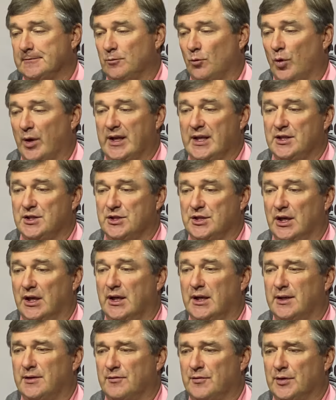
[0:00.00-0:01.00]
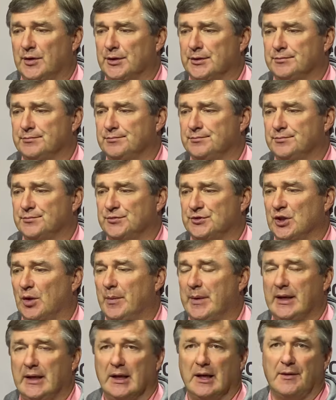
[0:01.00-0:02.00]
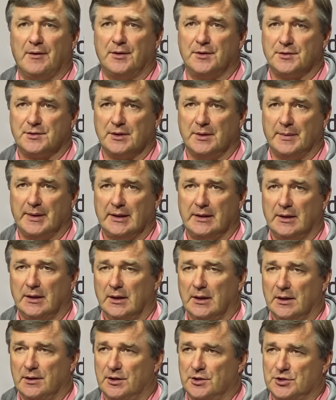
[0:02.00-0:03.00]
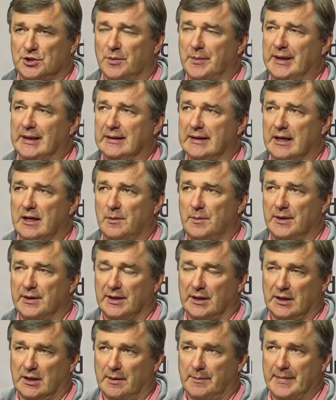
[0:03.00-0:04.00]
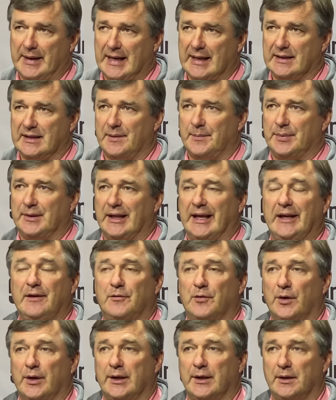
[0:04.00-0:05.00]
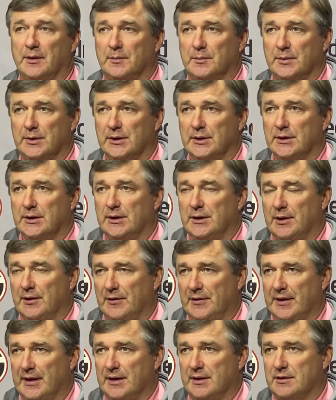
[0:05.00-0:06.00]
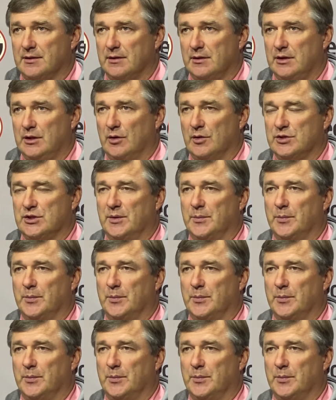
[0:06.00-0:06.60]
what he's done for so many others. I mean, there's so many lettermen that come back that played for him that, you know, it's